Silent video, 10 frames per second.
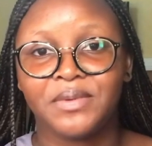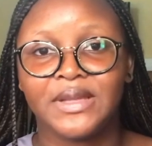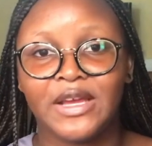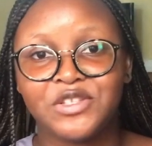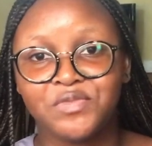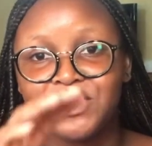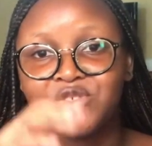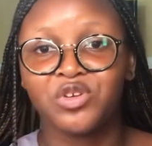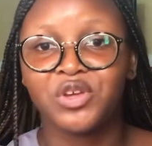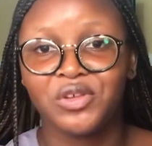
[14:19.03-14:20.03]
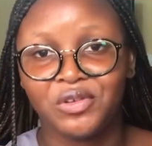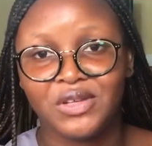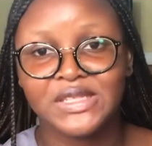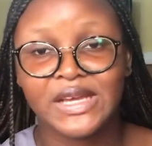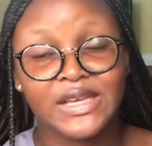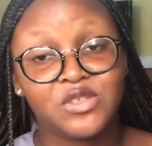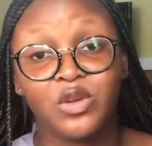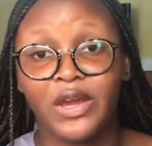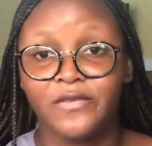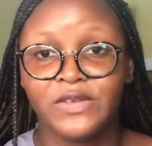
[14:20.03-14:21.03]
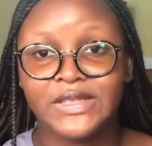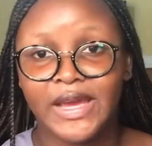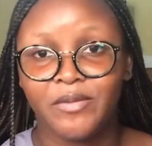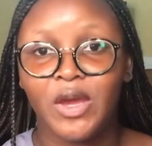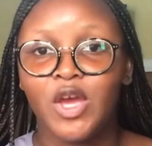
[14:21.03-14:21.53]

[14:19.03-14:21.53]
that it will be sucking your data. It's not every time.